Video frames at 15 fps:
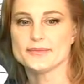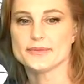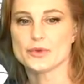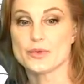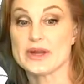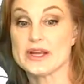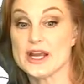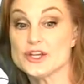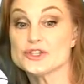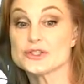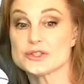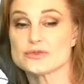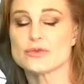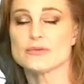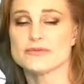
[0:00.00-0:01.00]
The
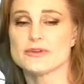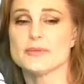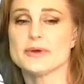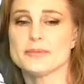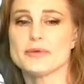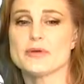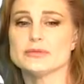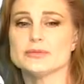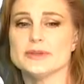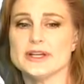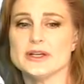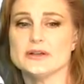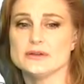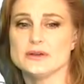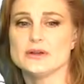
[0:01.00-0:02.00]
radiation storm from it
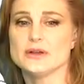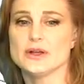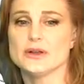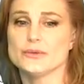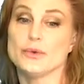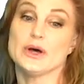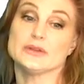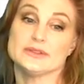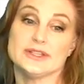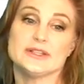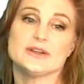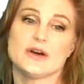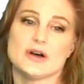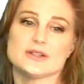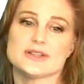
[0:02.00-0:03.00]
probably, well,
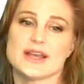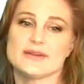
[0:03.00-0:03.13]
did cause.